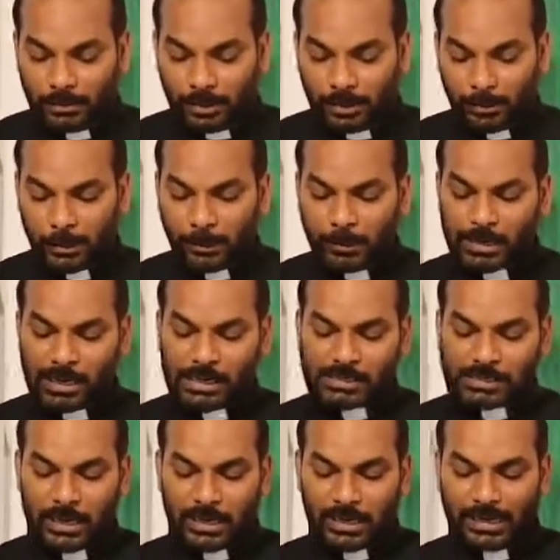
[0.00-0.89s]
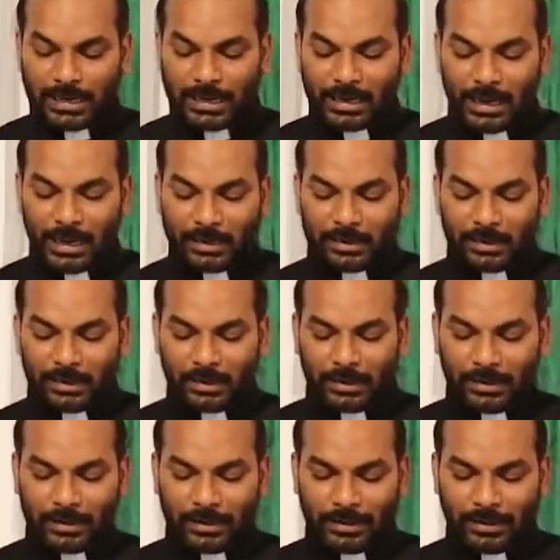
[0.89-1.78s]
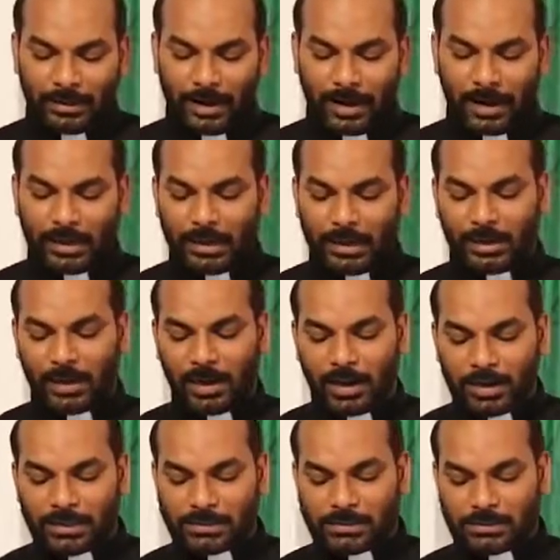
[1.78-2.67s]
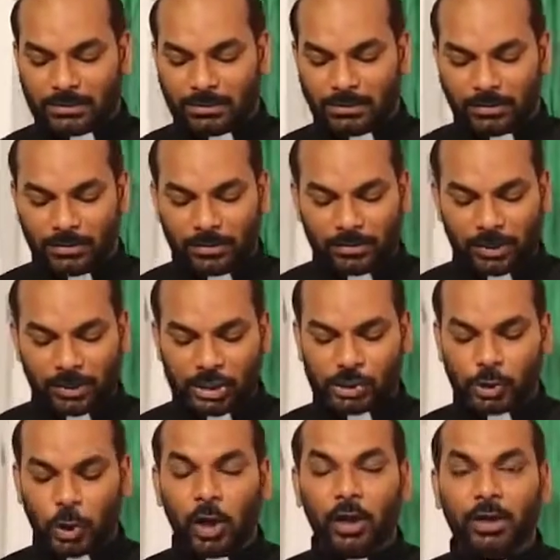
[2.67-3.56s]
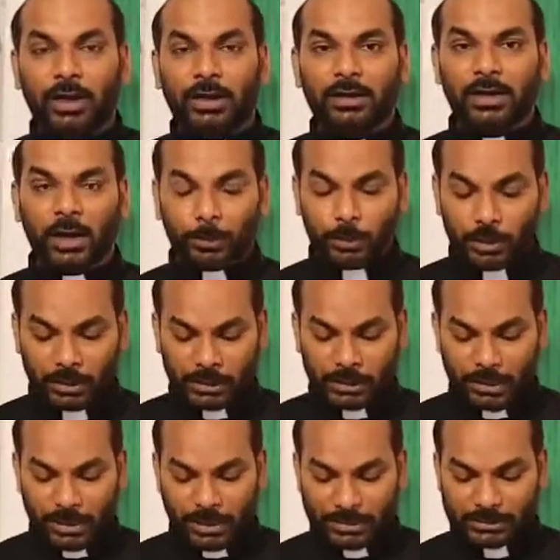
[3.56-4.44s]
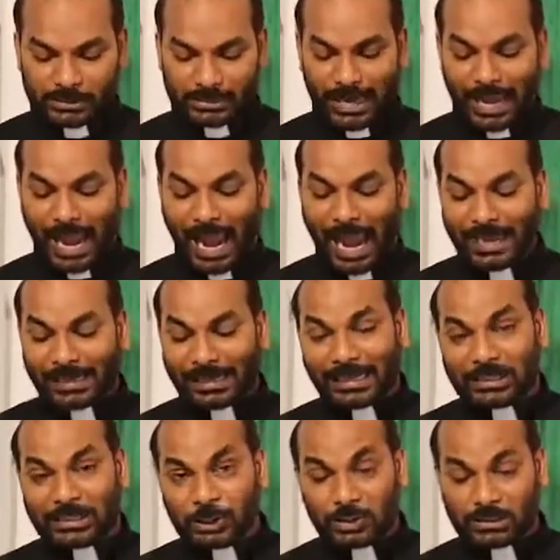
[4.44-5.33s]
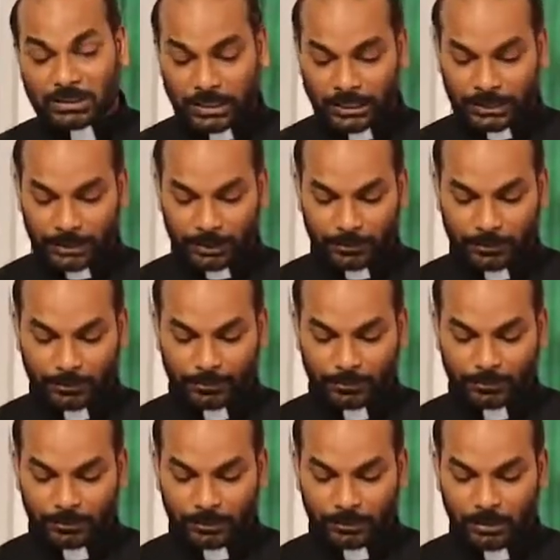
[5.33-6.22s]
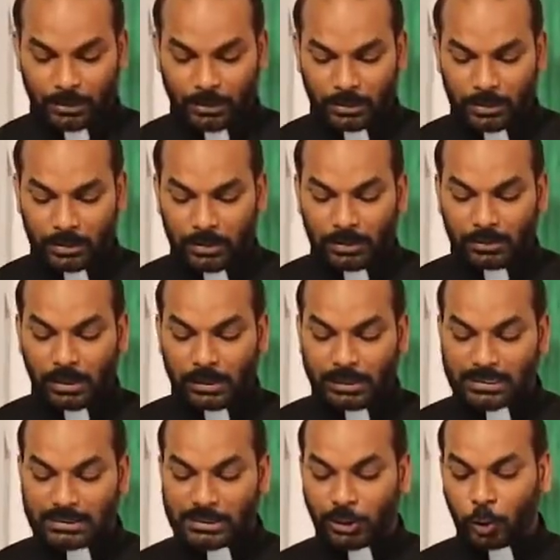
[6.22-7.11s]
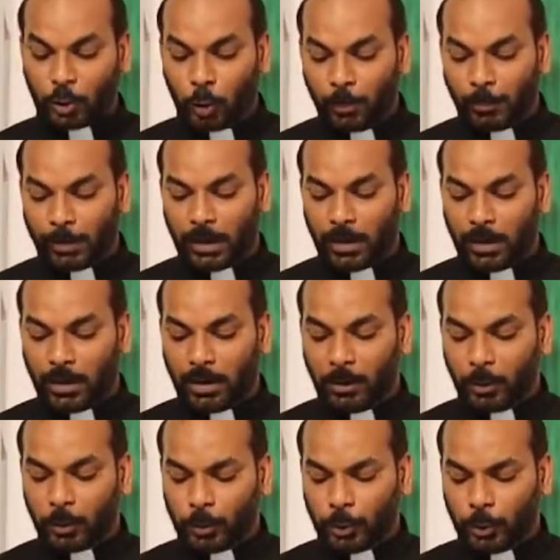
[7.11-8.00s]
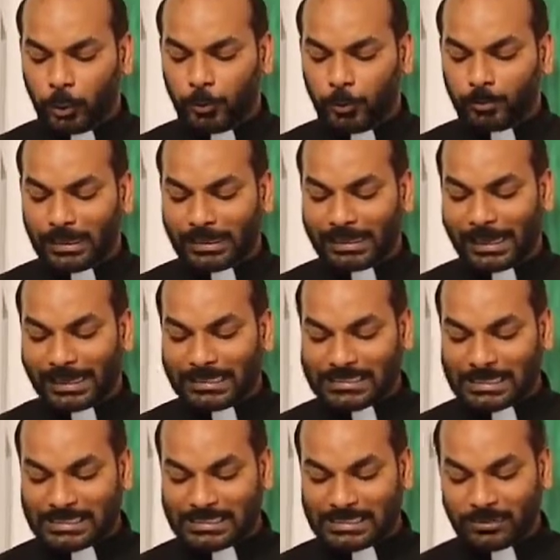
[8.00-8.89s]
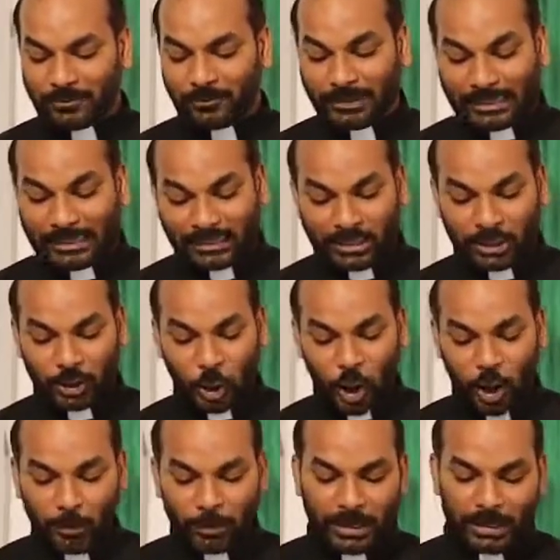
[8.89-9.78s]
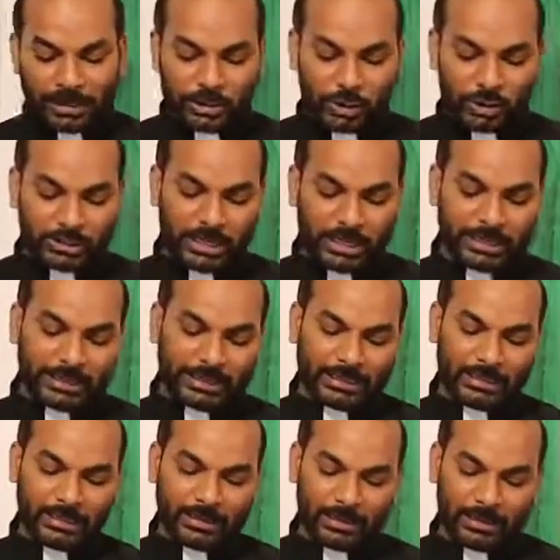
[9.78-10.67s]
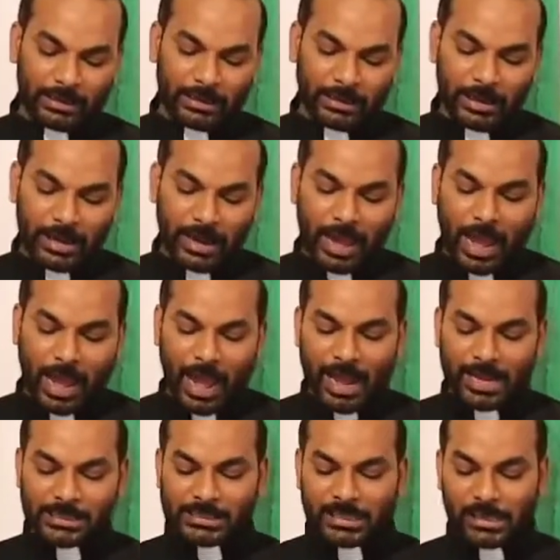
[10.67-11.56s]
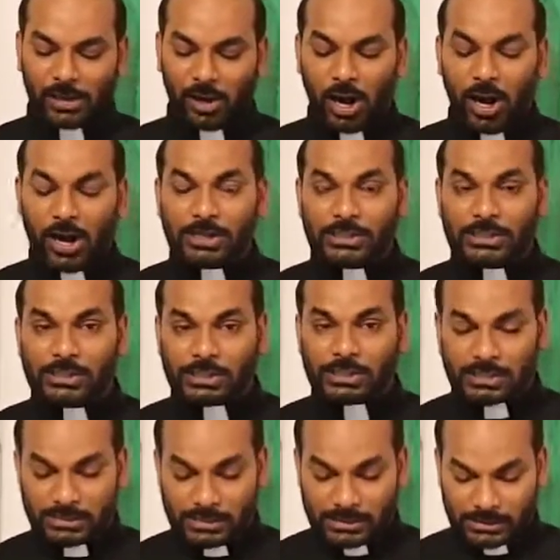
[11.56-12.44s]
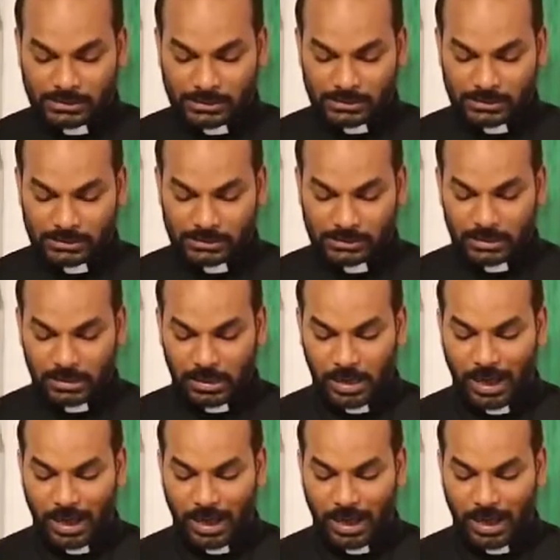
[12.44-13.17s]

The biblical scholar Hillade calls this Johannine community as anti-society. That is a group that exists within the dominant society as a conscious